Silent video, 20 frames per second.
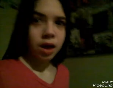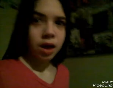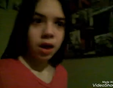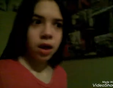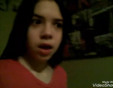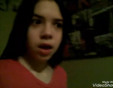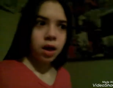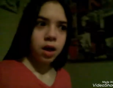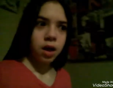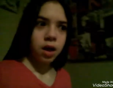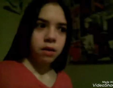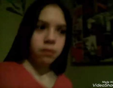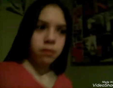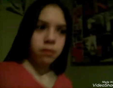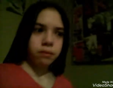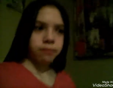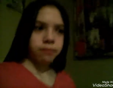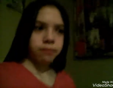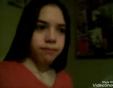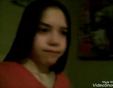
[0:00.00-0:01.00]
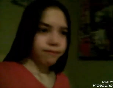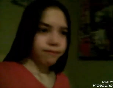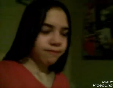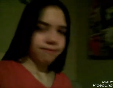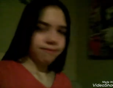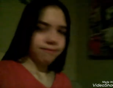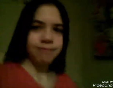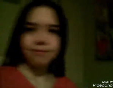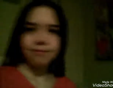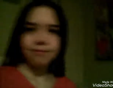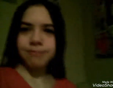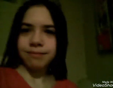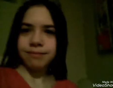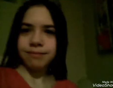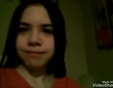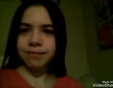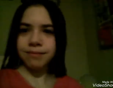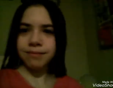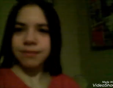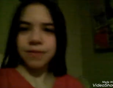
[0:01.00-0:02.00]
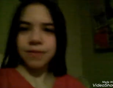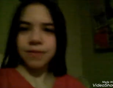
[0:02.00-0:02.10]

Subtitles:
Nothing is said.